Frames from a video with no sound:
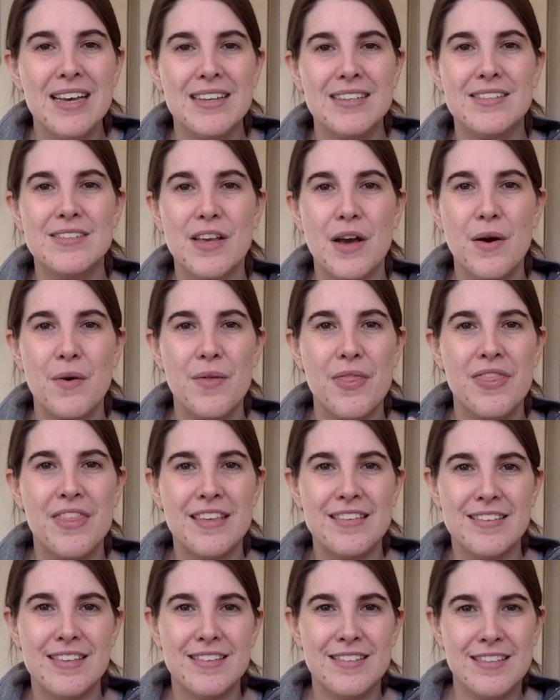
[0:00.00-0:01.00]
So
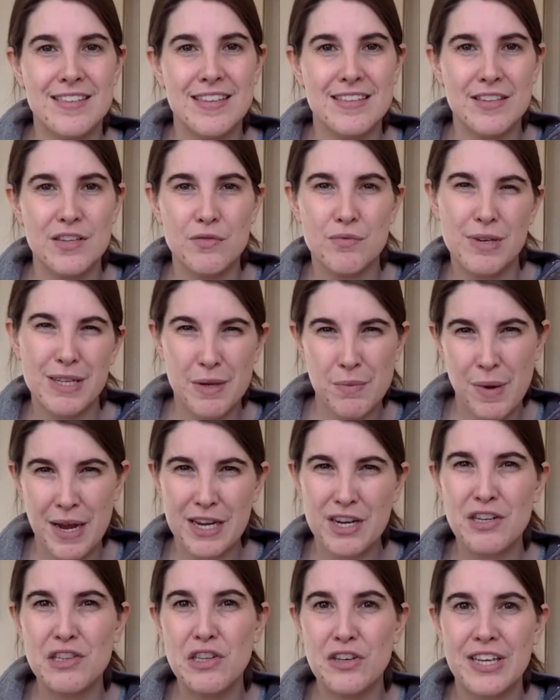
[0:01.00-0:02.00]
this is really
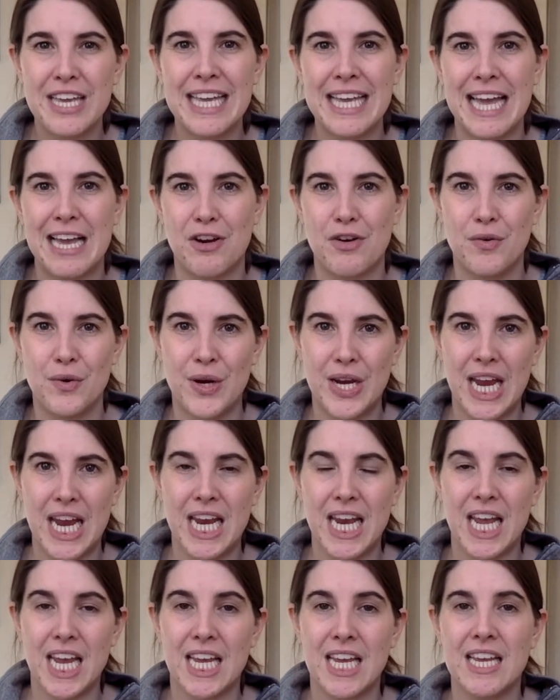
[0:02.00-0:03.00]
what you're looking at
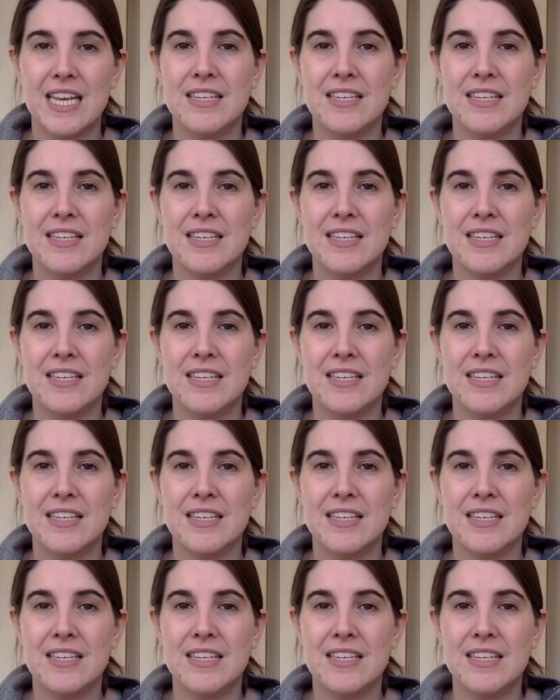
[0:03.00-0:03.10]
creating,